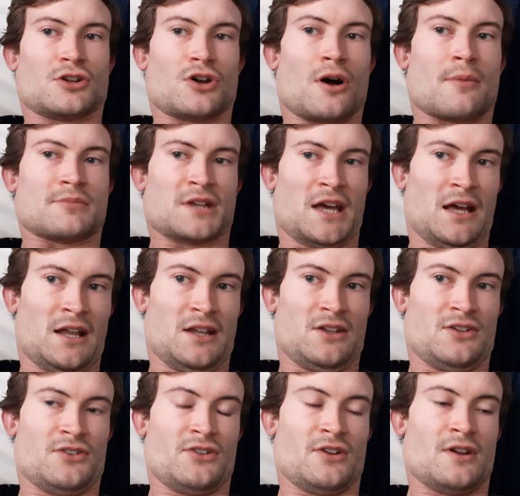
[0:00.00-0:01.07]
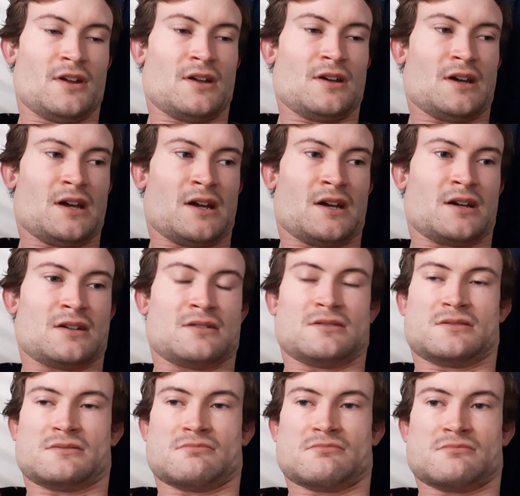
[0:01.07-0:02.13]
top 10s,
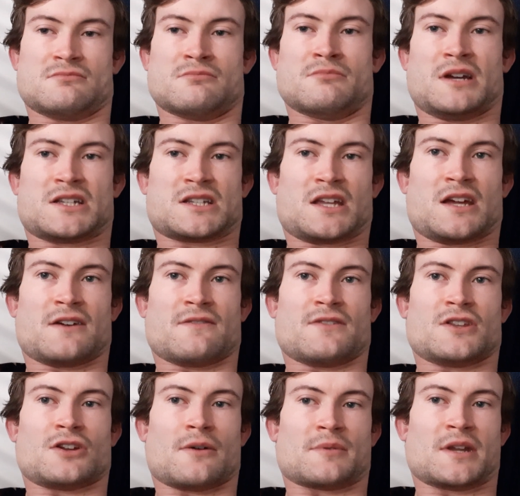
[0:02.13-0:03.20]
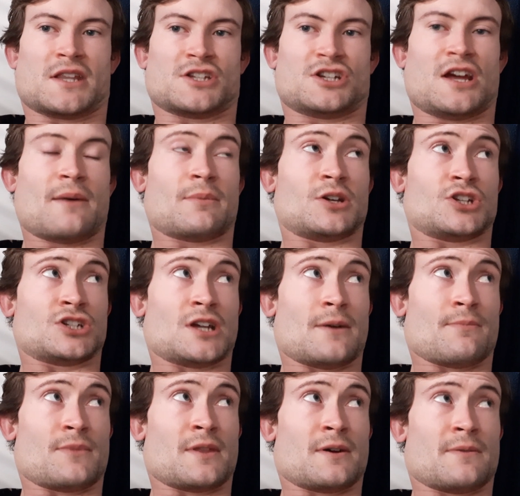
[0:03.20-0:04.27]
and mixing it for the top 10 of the
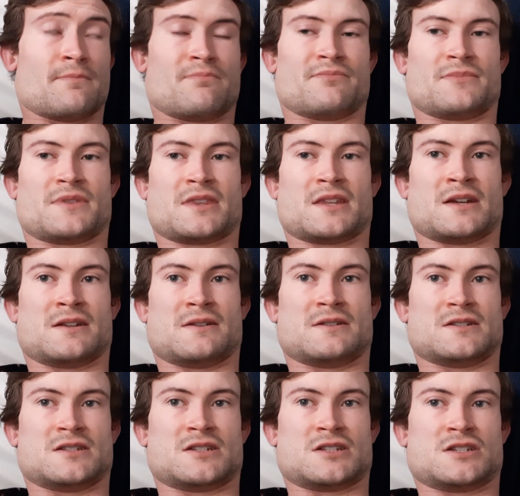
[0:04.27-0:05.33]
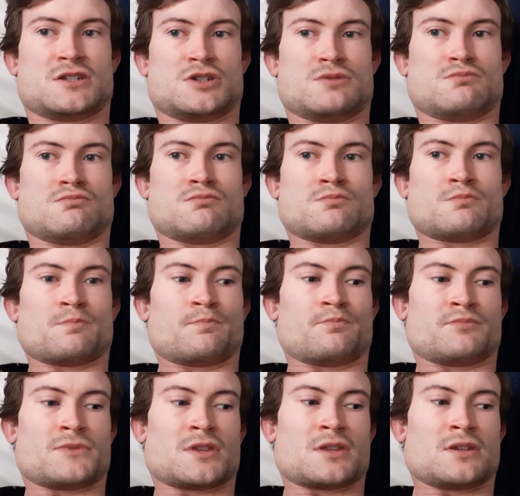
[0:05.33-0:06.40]
championship. And just
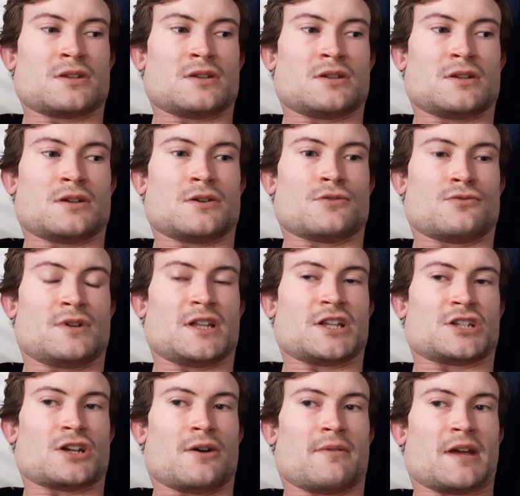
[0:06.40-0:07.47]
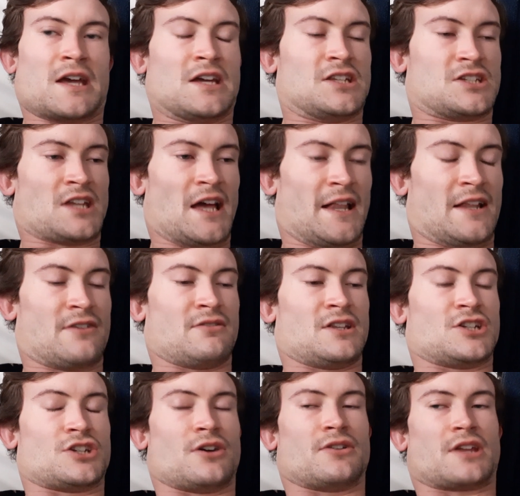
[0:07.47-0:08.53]
really showing his talent,
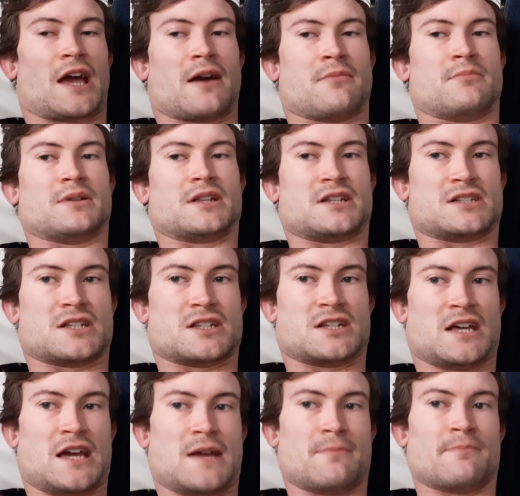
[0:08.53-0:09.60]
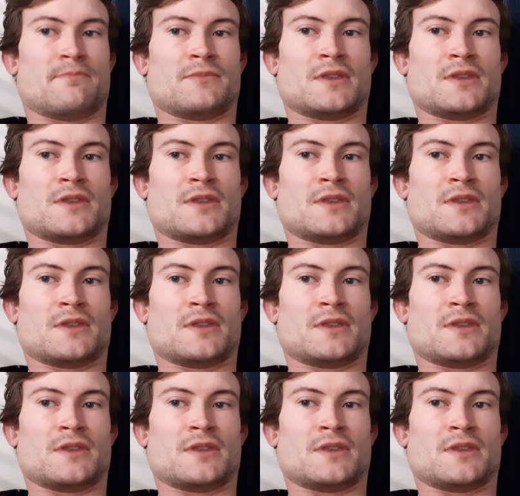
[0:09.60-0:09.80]
really showing the capabilities of the team.